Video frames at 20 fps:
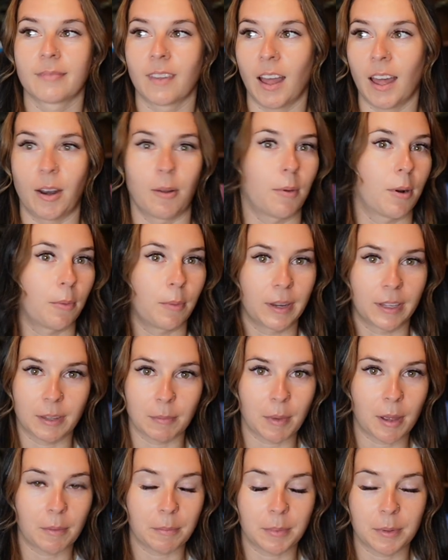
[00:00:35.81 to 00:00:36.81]
I don't want to wake
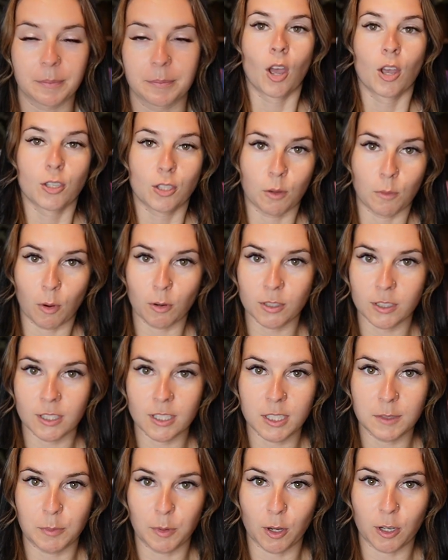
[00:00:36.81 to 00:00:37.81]
them up. So most of
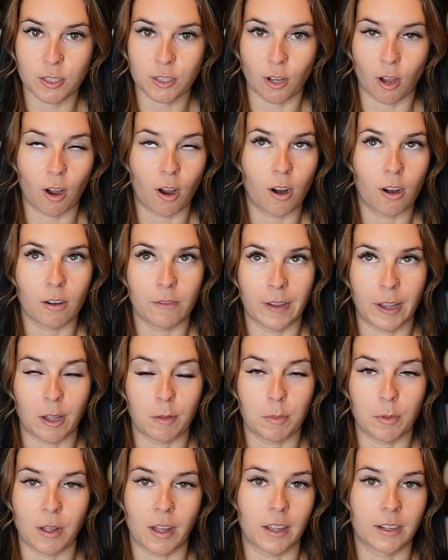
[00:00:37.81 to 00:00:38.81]
these books are
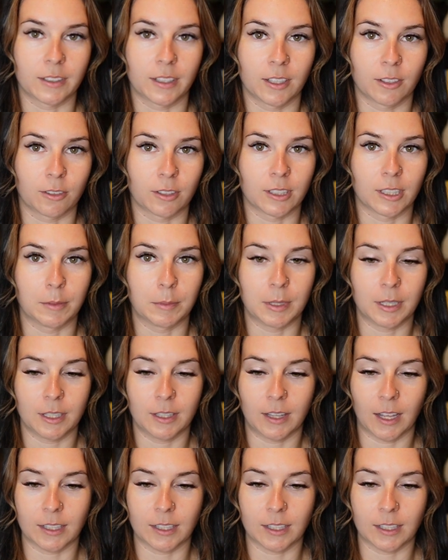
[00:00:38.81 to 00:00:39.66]
available on Kindle Unlimited.